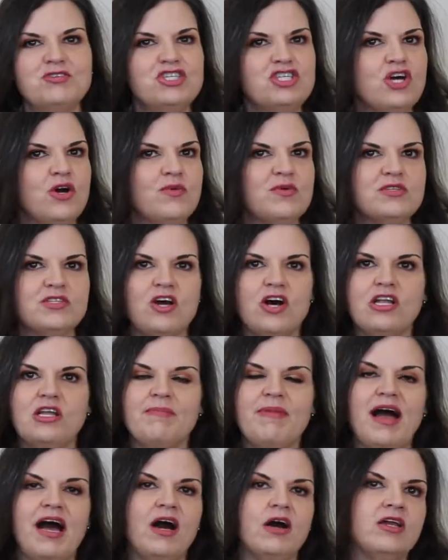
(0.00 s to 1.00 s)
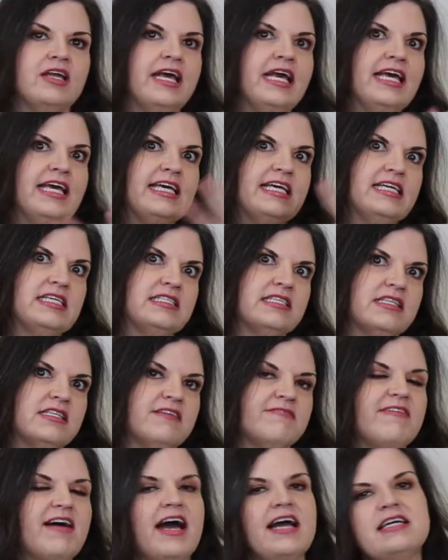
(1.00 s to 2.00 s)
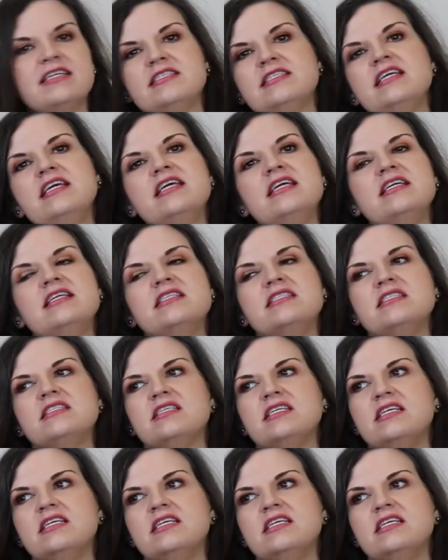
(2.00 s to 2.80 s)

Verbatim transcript: you know, it was all about, is it the vaccines?